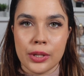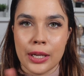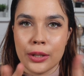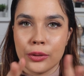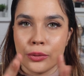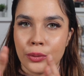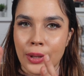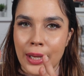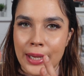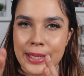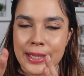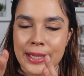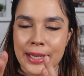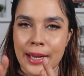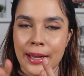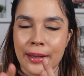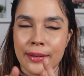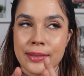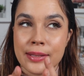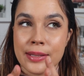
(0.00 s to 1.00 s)
I don't like
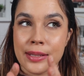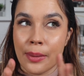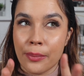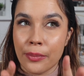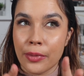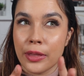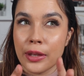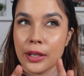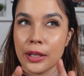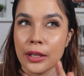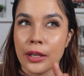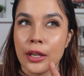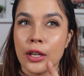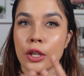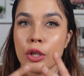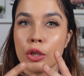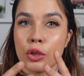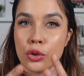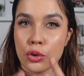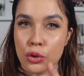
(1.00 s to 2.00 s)
something
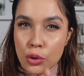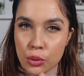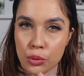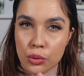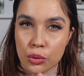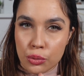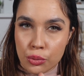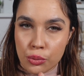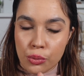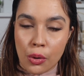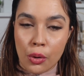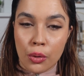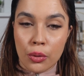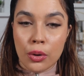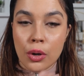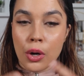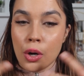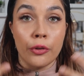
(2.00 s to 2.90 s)
too strong.